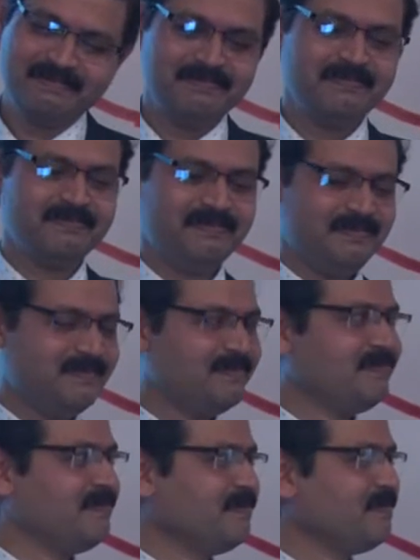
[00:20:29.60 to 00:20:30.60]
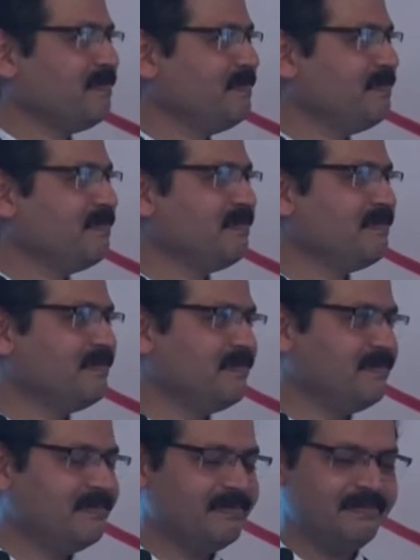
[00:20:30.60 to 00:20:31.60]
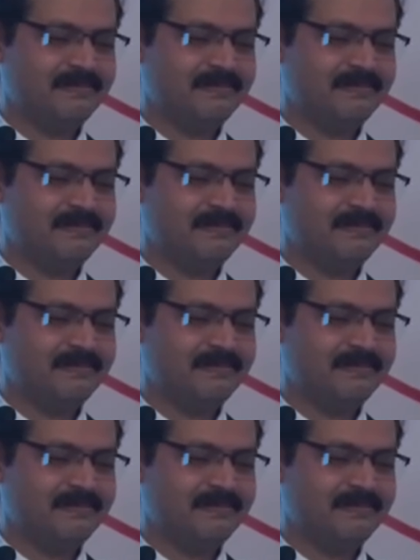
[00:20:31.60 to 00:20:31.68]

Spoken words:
as such there. So if you remember